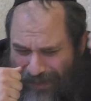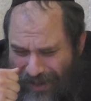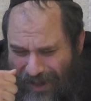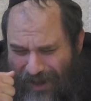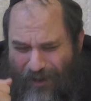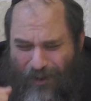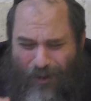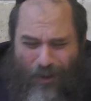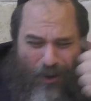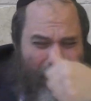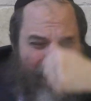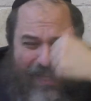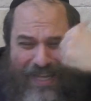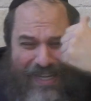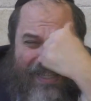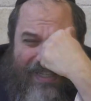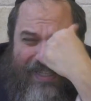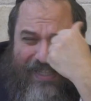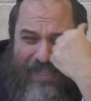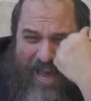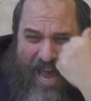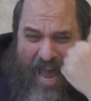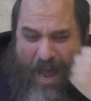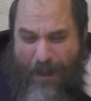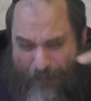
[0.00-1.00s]
all his
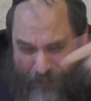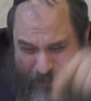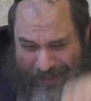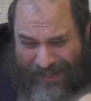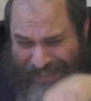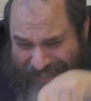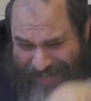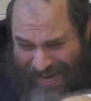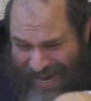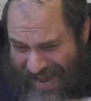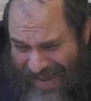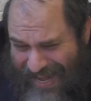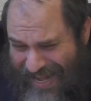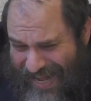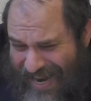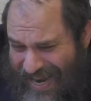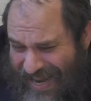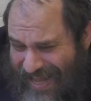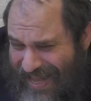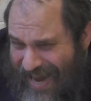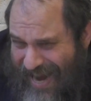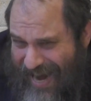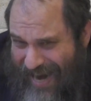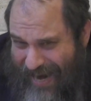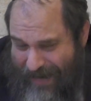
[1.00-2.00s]
depth is
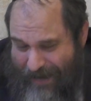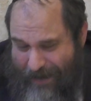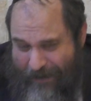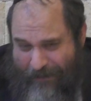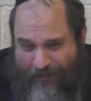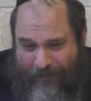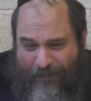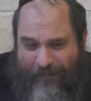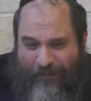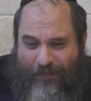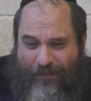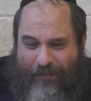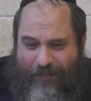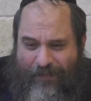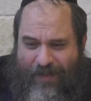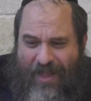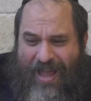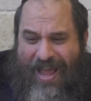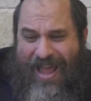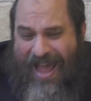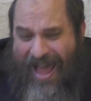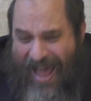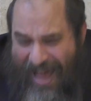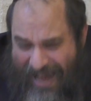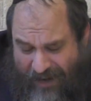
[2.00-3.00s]
hidden there.
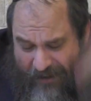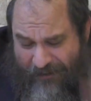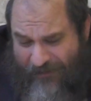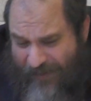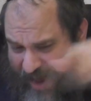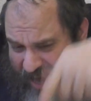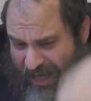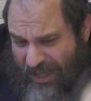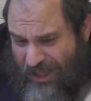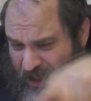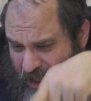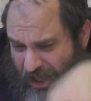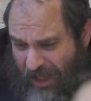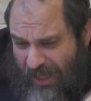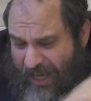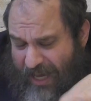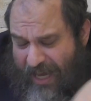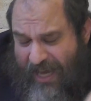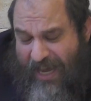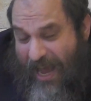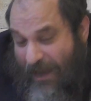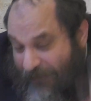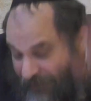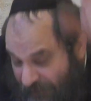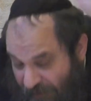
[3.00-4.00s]
And
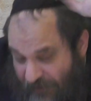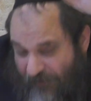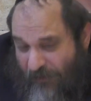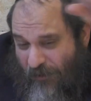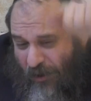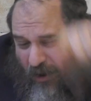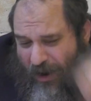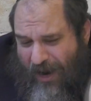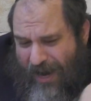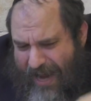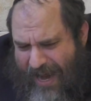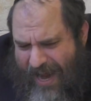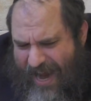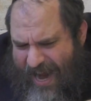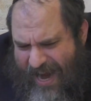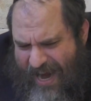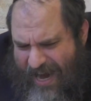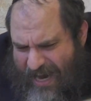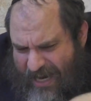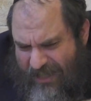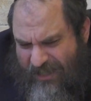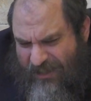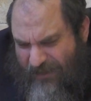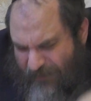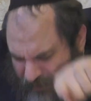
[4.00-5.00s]
eventually, after 40
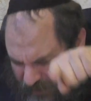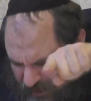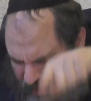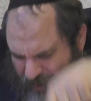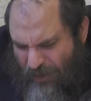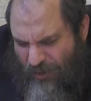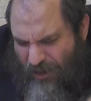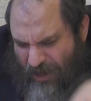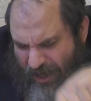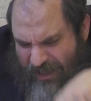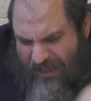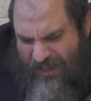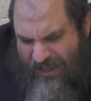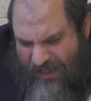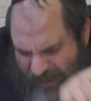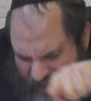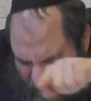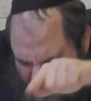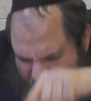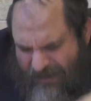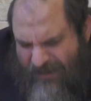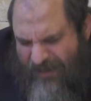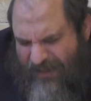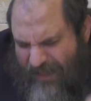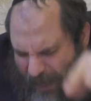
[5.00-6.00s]
years of students
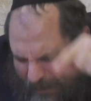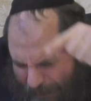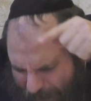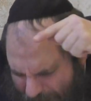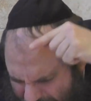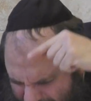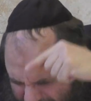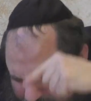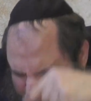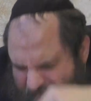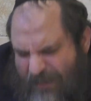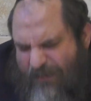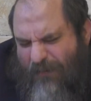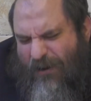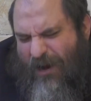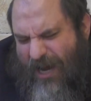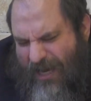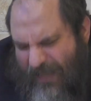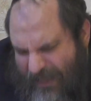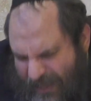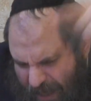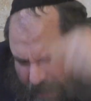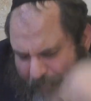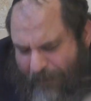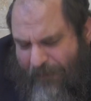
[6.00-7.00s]
deepening his
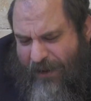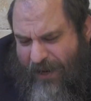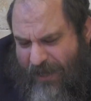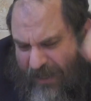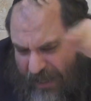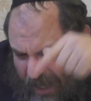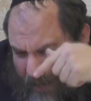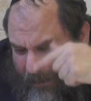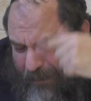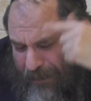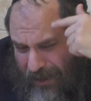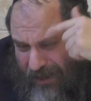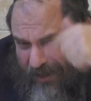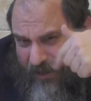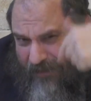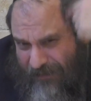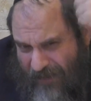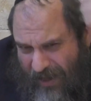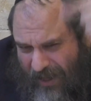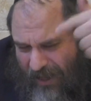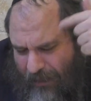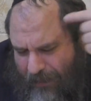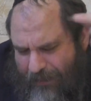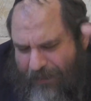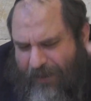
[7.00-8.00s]
mind deeper and deeper and
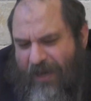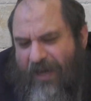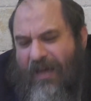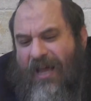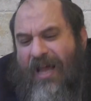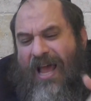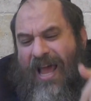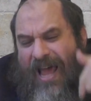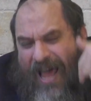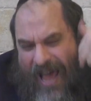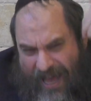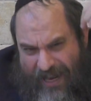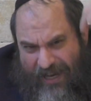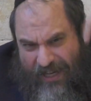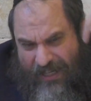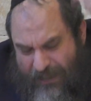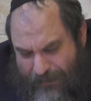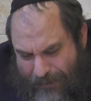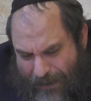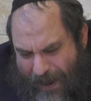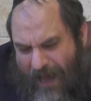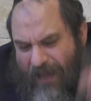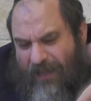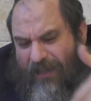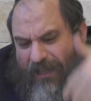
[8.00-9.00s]
developing and
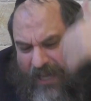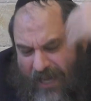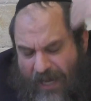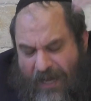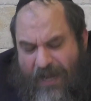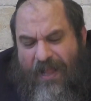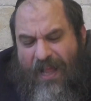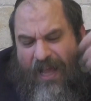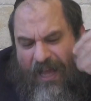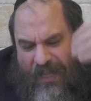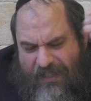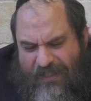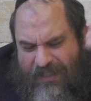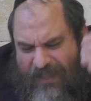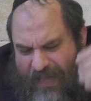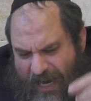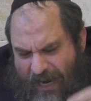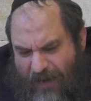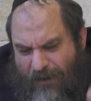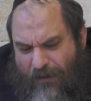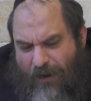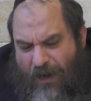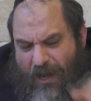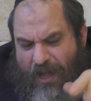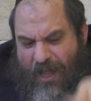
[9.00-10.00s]
expounding,
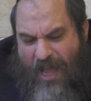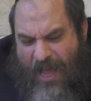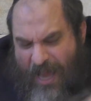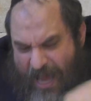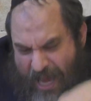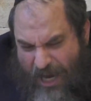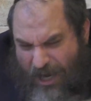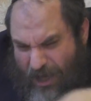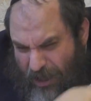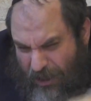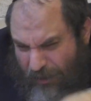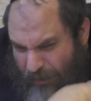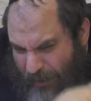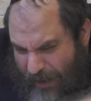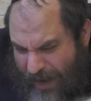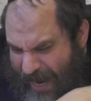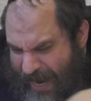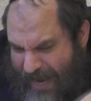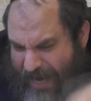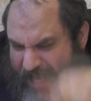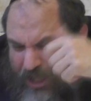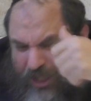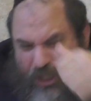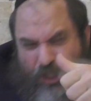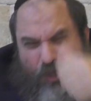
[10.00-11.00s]
etc., he could
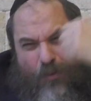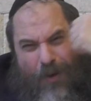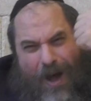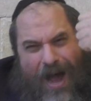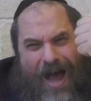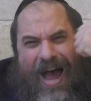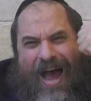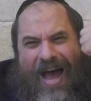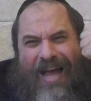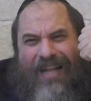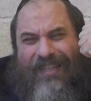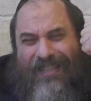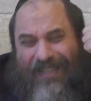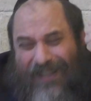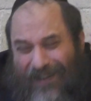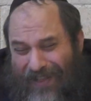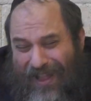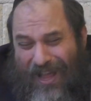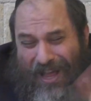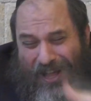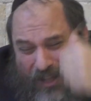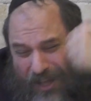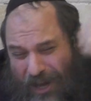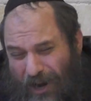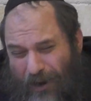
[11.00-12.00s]
reach what?
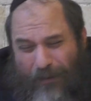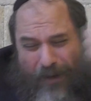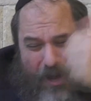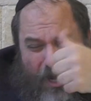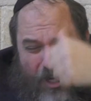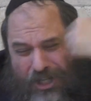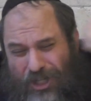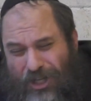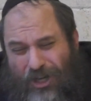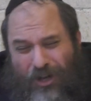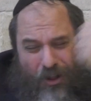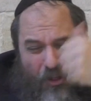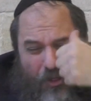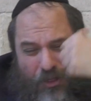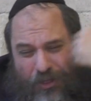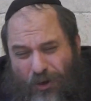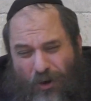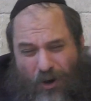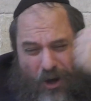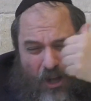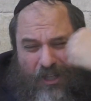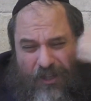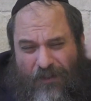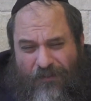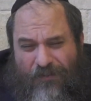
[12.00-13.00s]
The original
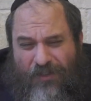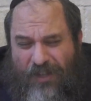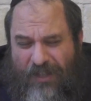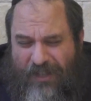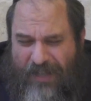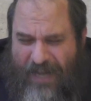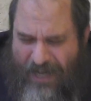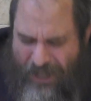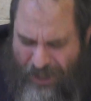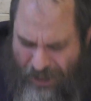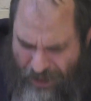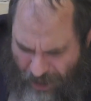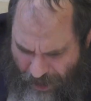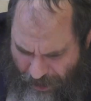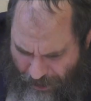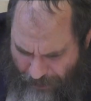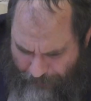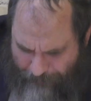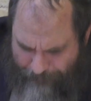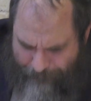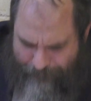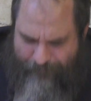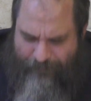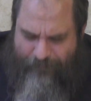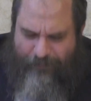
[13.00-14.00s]
thought of the teacher.